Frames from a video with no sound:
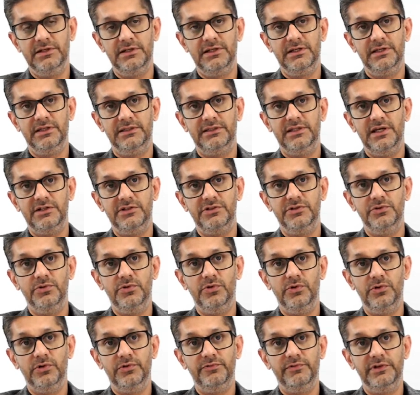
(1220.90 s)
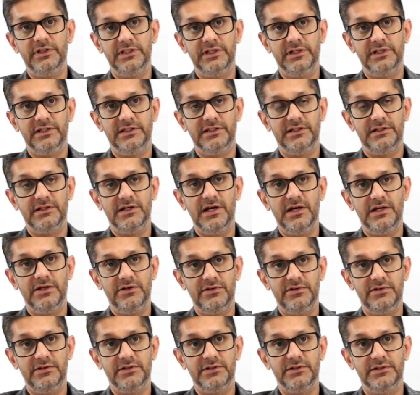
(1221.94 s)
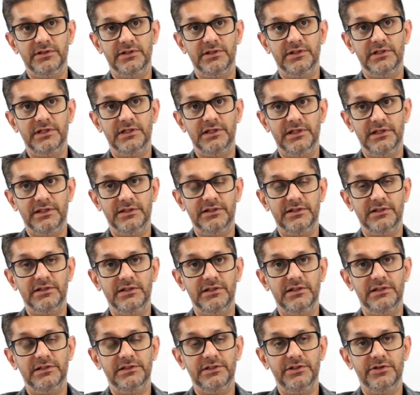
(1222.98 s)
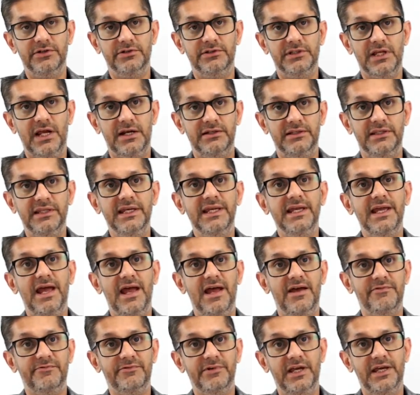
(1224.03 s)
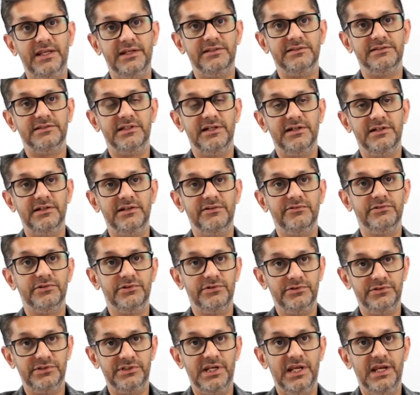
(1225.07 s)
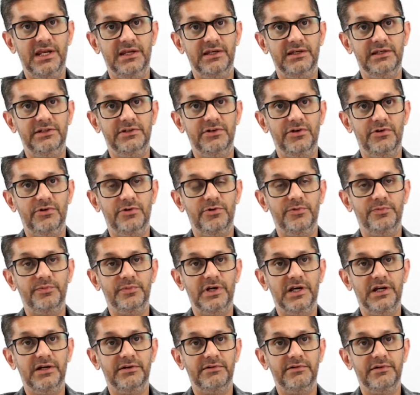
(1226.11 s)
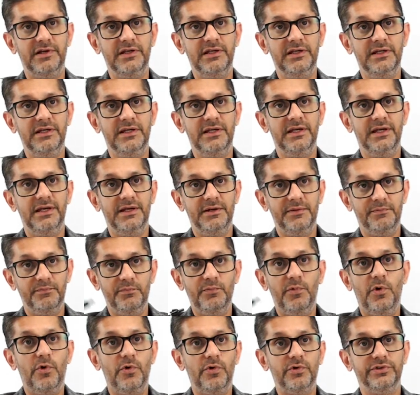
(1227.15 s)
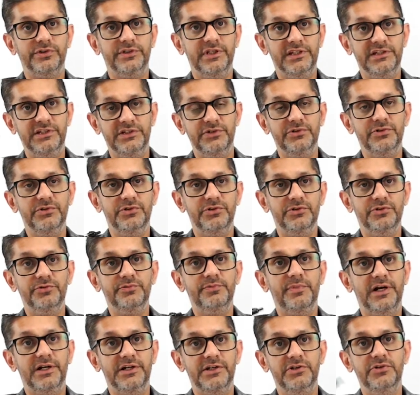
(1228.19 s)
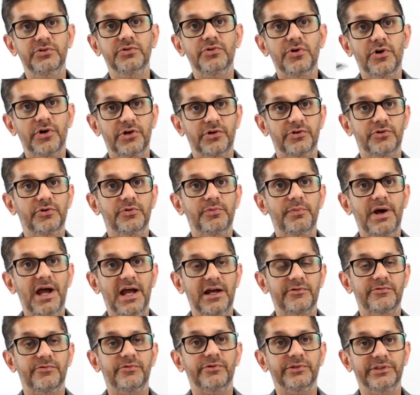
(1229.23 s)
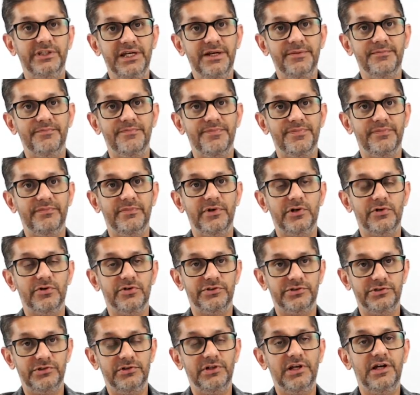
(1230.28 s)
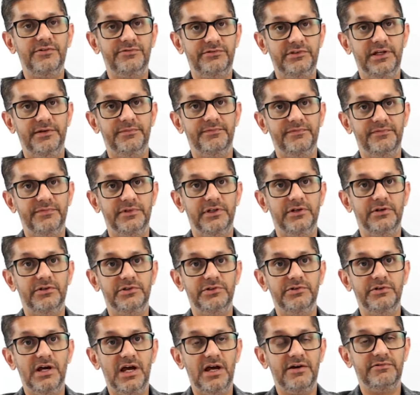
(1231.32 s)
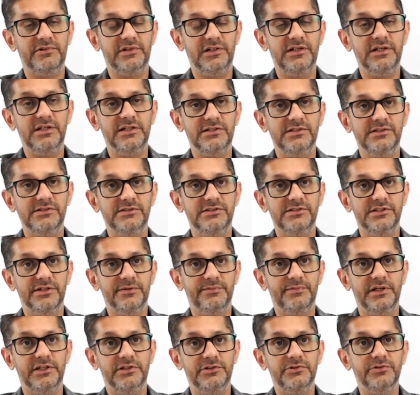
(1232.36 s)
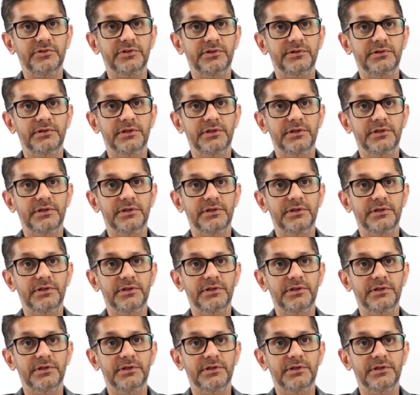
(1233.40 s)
that you hold with another guy or another girl, that they have an incentive to stay in your home country more than you do, but you're gonna go back for them because you love them. You have a relationship and you